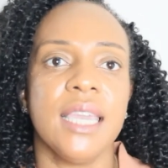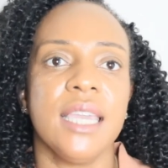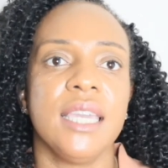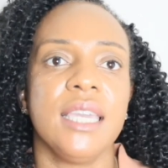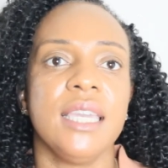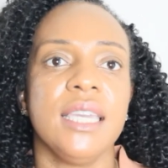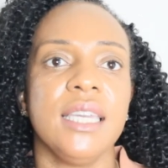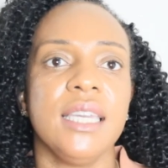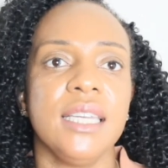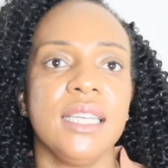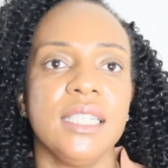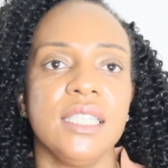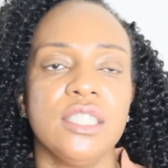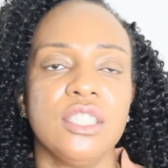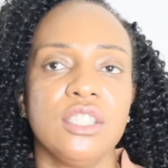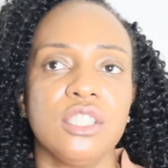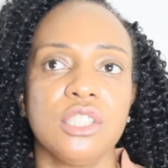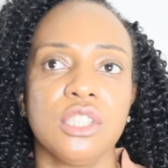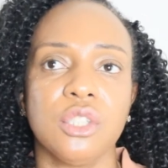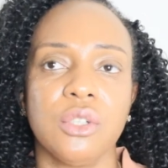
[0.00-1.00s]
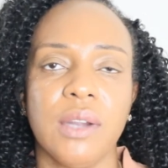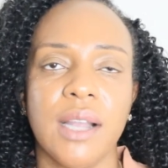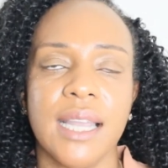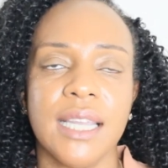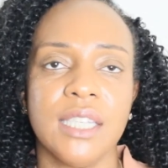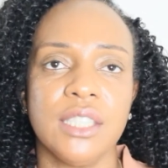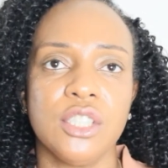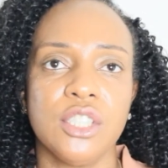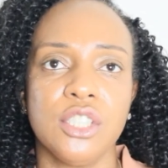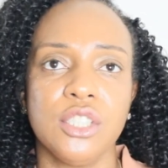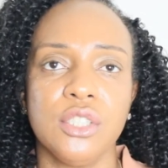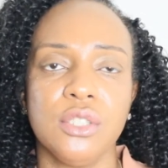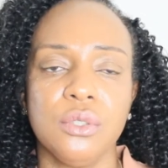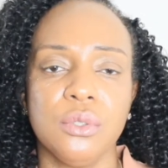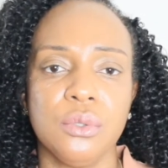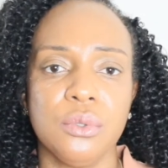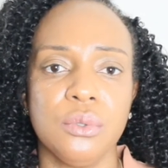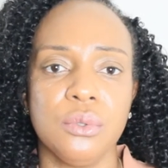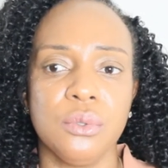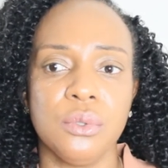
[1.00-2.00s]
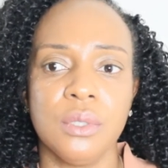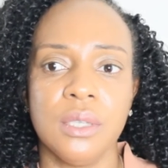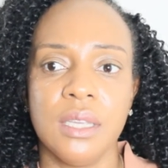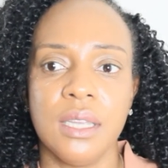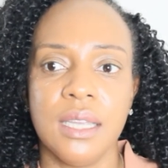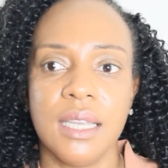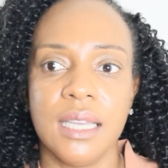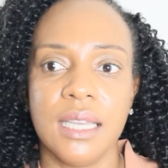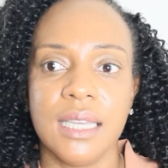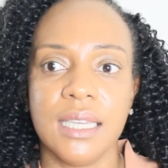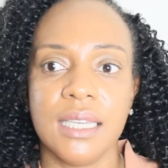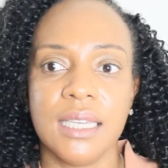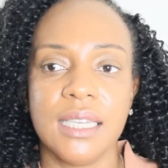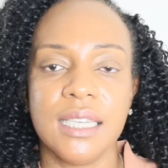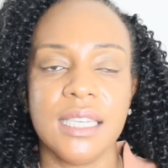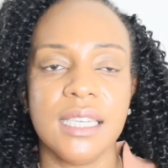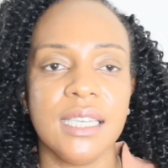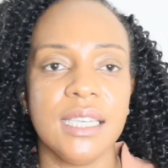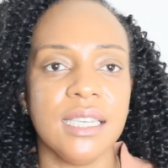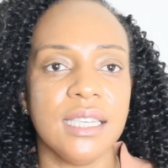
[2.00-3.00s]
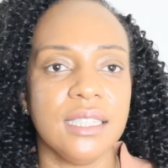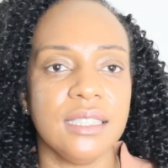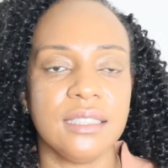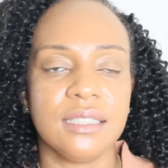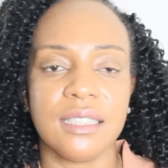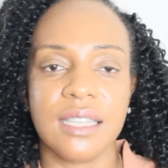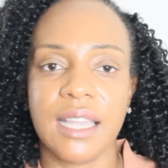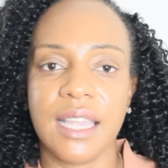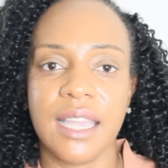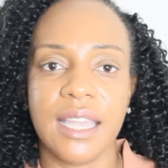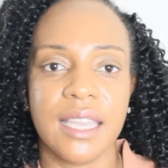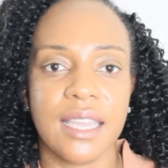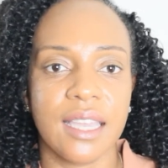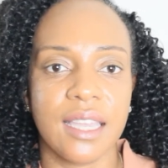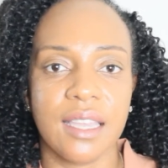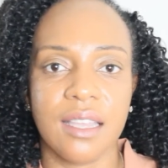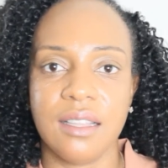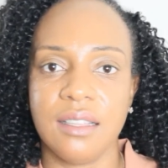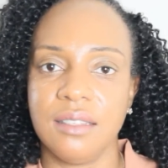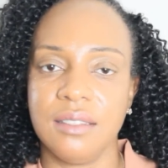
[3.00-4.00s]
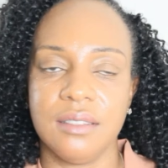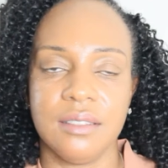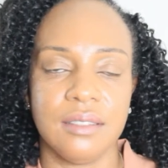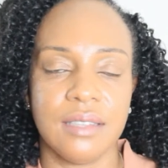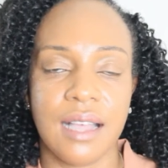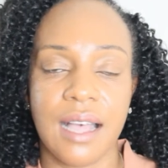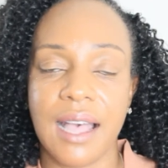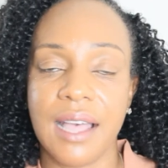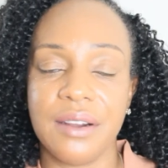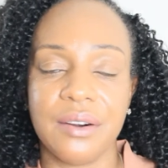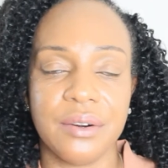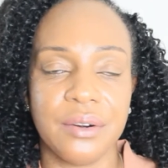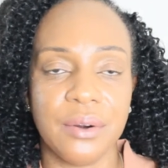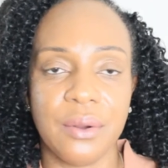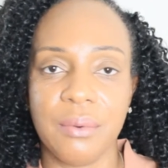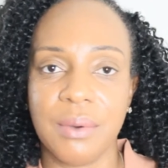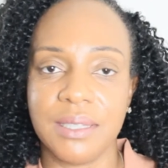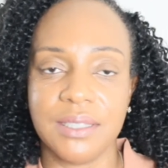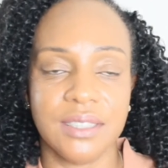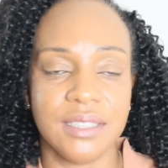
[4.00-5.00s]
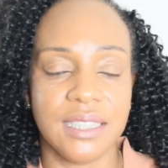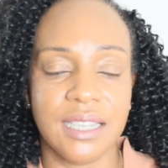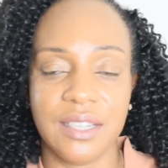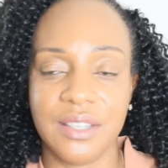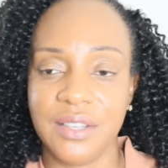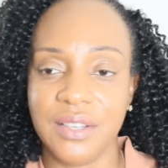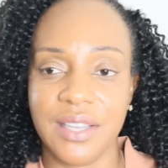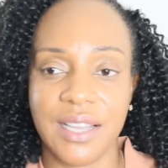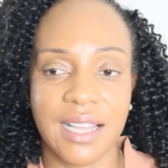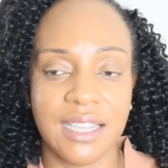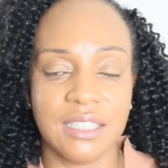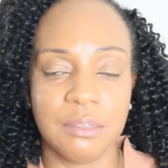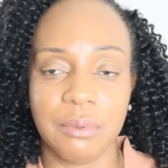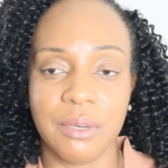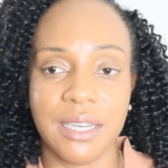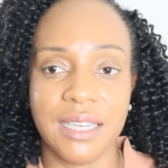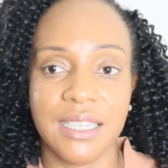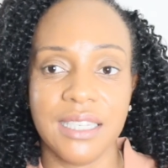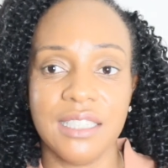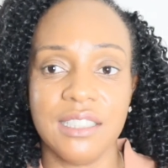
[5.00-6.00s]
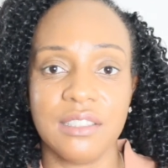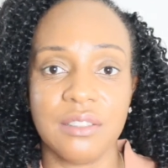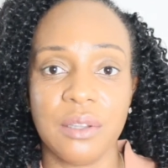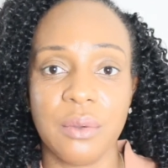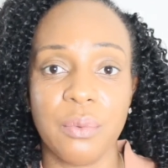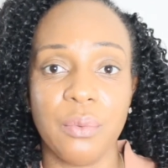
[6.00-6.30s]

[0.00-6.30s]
He is trying to, he is like, I don't know what to tell you guys, but he's